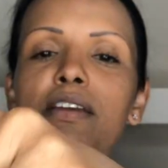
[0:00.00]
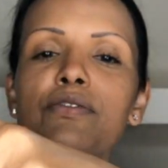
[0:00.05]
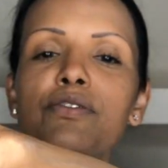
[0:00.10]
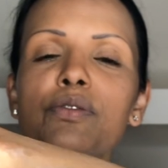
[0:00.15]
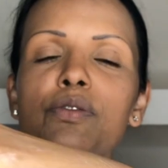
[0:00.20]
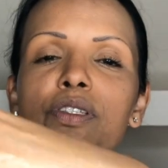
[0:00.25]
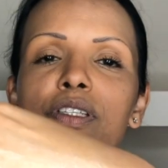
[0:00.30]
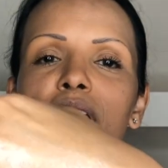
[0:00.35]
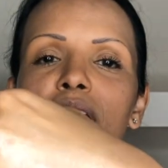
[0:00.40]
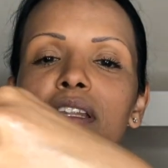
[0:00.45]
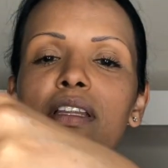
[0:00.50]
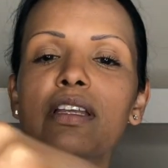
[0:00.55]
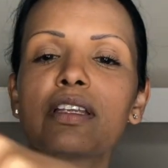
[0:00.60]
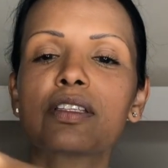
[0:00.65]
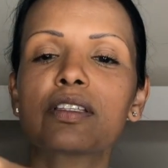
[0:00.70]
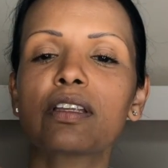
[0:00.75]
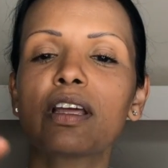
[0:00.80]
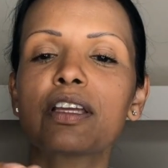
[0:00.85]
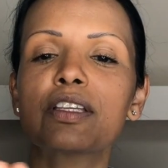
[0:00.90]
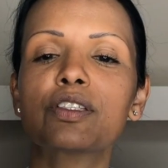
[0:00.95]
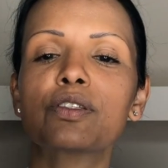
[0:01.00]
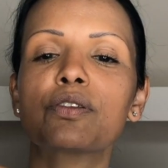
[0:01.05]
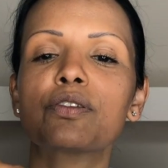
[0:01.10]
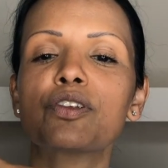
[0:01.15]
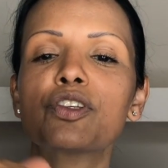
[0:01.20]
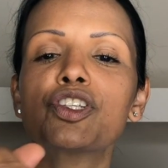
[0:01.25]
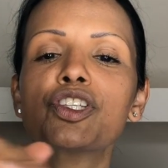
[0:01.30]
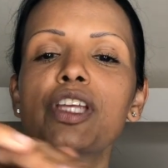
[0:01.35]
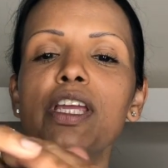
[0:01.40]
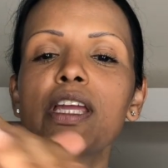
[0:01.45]
gives your skin a nice sort
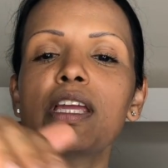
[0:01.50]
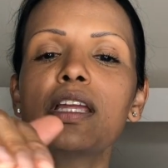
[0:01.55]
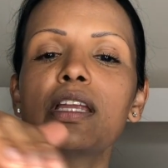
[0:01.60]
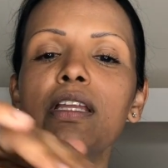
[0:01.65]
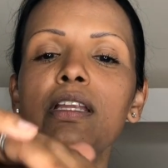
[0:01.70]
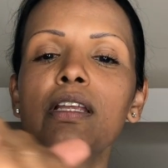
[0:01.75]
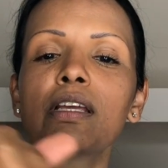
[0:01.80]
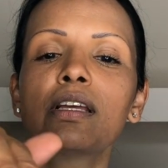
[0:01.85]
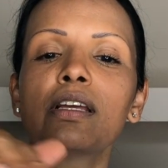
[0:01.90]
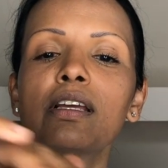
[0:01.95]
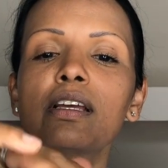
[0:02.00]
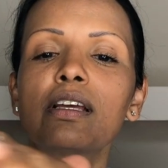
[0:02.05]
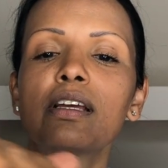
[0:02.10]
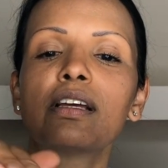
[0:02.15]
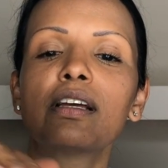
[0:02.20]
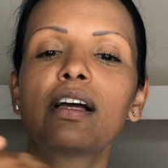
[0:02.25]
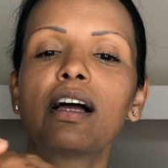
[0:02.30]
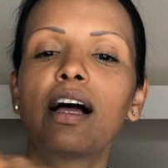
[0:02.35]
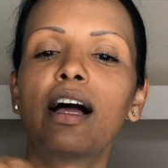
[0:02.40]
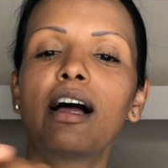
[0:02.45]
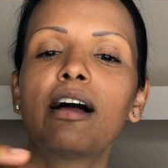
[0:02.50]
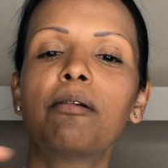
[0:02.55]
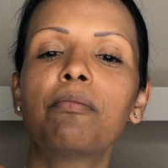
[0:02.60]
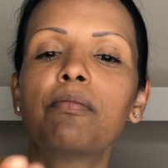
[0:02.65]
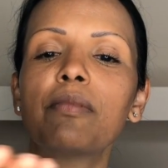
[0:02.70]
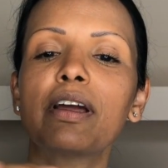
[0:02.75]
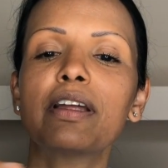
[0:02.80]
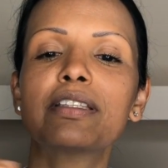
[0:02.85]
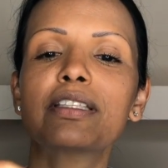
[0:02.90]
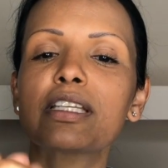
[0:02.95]
of sheen.
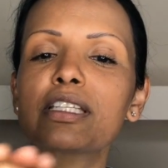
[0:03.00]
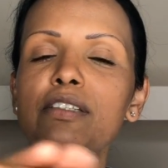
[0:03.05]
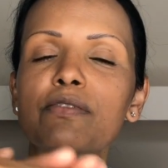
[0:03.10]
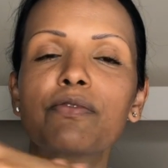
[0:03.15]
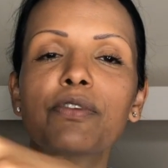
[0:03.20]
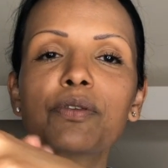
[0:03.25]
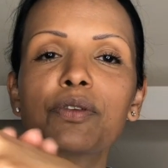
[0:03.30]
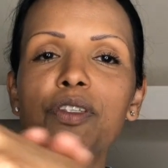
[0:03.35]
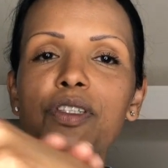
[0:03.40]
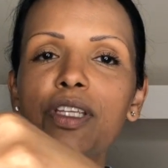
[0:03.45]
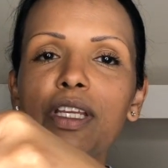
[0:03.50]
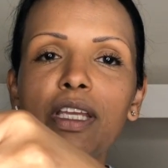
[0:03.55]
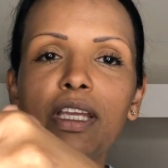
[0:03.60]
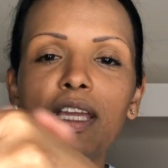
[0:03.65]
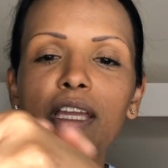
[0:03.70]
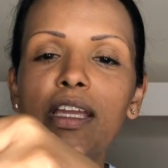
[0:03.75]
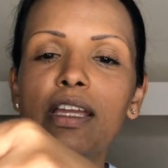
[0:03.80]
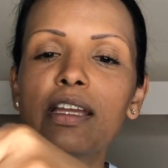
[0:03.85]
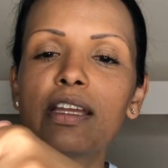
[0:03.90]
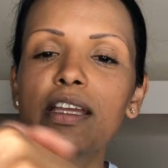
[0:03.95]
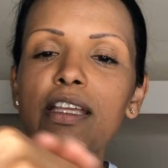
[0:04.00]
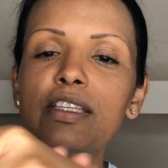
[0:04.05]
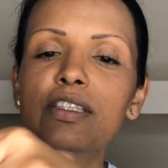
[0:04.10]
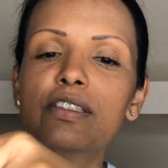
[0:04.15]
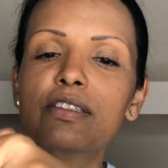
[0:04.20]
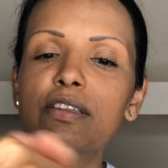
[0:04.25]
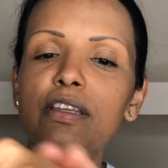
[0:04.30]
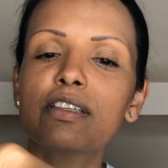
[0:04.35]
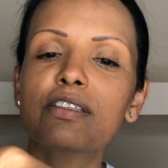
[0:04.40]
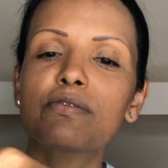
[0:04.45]
It doesn't feel sticky.
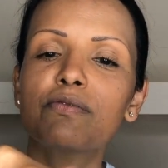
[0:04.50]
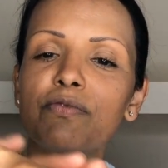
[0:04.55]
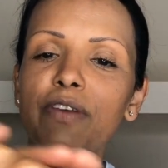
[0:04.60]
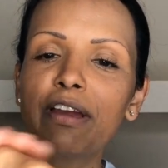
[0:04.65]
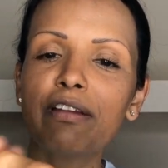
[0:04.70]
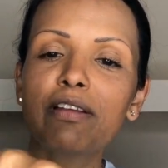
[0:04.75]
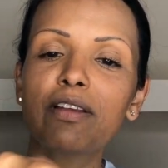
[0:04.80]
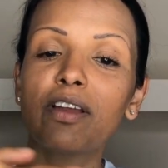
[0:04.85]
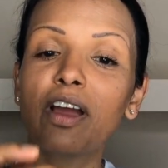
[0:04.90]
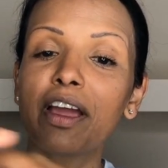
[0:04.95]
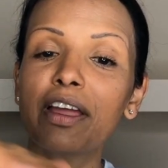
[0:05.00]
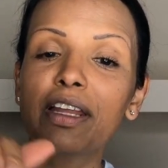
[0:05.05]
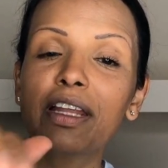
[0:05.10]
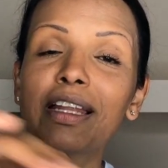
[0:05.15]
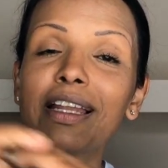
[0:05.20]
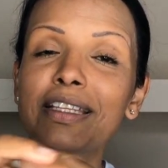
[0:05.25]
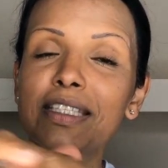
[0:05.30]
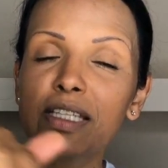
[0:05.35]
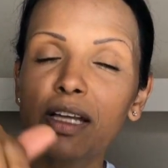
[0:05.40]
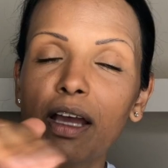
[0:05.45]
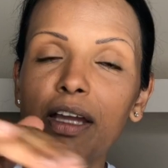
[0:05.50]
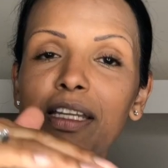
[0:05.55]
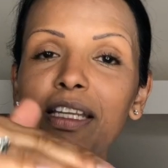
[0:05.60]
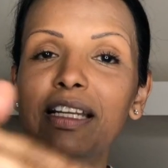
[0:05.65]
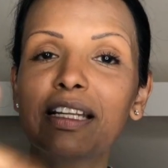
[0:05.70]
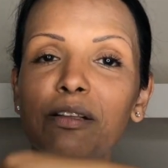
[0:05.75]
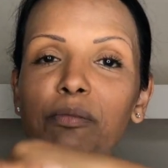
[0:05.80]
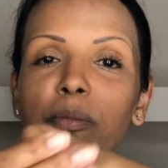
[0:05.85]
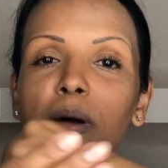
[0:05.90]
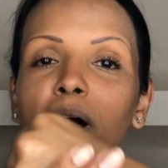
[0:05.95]
It's very light, and a tiny
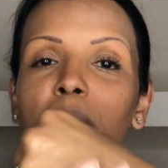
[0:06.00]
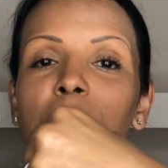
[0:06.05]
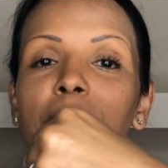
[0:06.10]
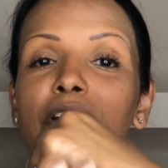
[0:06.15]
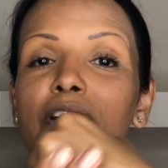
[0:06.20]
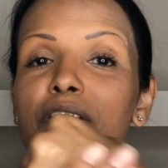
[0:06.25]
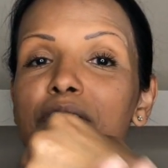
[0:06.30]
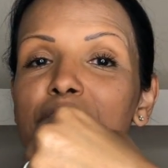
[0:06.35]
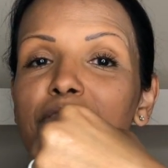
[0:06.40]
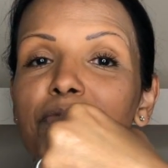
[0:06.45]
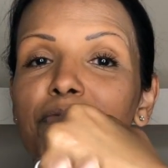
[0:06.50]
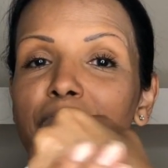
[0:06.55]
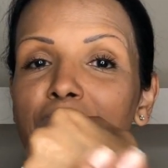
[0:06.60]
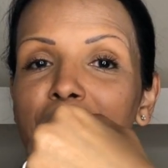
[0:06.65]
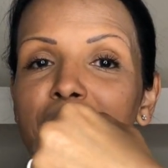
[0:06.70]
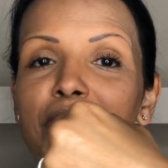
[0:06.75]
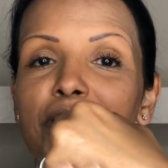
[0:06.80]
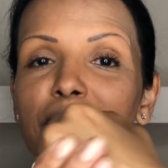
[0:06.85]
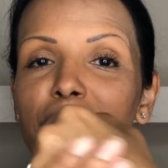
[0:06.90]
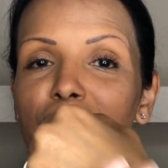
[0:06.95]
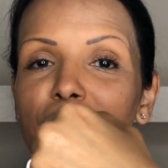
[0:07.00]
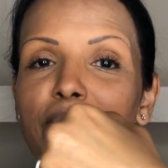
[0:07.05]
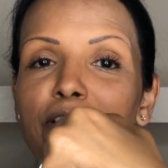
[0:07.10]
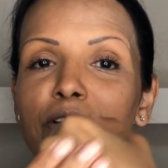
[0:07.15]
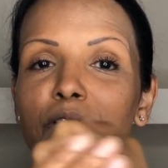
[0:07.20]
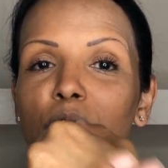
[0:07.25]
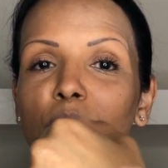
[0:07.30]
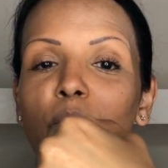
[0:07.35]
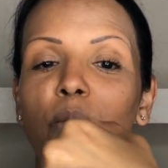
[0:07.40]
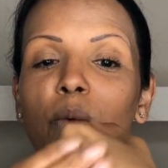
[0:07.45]
little pump goes a very,
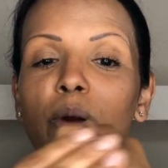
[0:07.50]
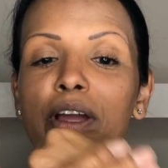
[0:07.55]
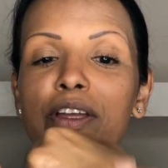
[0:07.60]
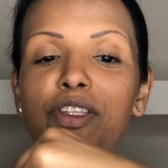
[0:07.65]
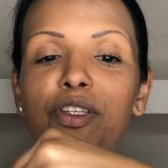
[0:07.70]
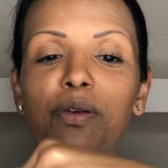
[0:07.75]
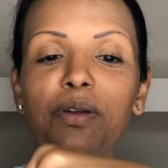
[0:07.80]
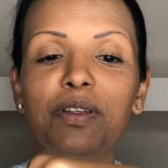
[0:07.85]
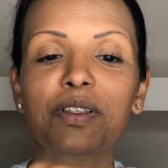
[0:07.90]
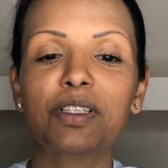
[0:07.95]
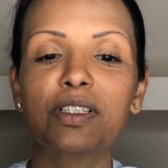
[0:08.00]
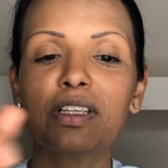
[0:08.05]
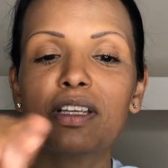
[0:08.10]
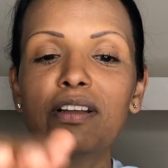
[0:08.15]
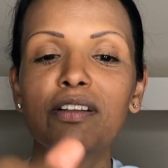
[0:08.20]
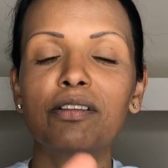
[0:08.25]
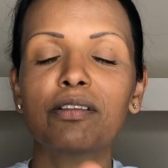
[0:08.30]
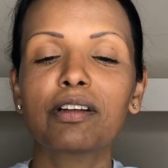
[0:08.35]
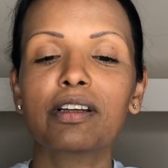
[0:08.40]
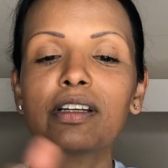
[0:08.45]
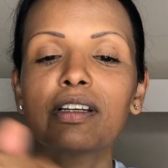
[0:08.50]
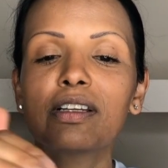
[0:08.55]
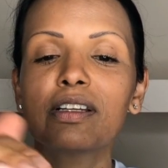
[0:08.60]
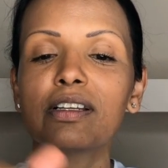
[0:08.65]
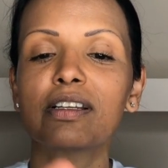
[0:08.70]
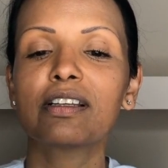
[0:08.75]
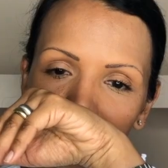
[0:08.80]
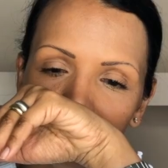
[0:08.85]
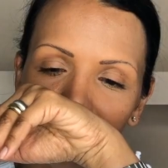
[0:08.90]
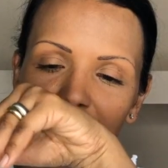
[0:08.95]
very long way, as you can see. Look,
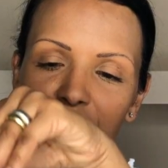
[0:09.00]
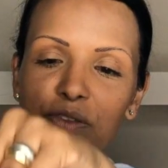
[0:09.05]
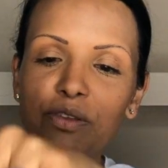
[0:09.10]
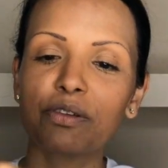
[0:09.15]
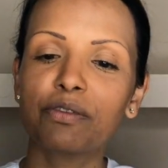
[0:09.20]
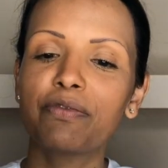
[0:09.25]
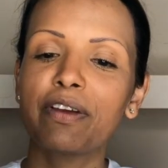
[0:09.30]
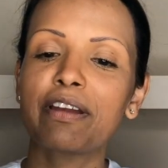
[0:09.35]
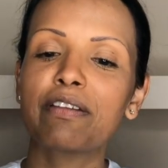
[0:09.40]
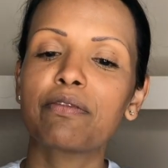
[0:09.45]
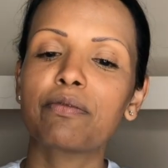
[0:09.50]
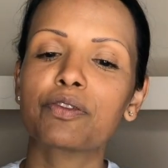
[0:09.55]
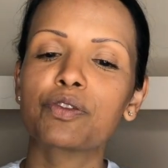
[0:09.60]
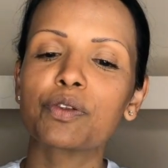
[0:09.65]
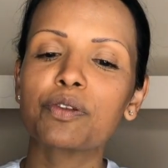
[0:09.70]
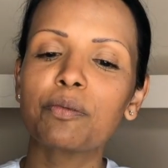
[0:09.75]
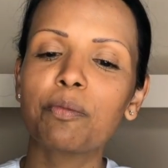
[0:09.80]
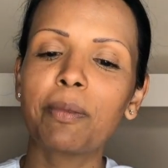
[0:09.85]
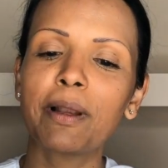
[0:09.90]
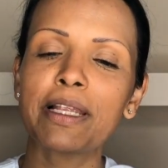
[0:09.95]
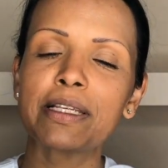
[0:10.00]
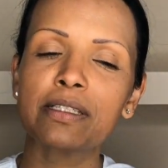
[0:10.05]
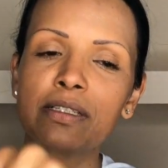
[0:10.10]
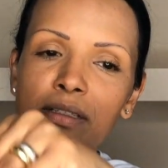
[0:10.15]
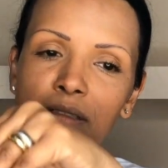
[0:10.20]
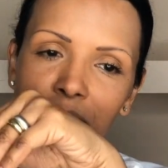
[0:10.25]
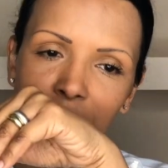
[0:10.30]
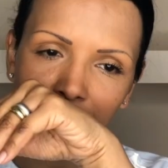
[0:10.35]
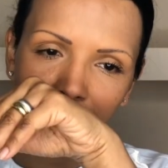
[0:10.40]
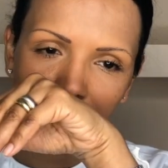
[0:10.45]
it's got a very sort of pleasant,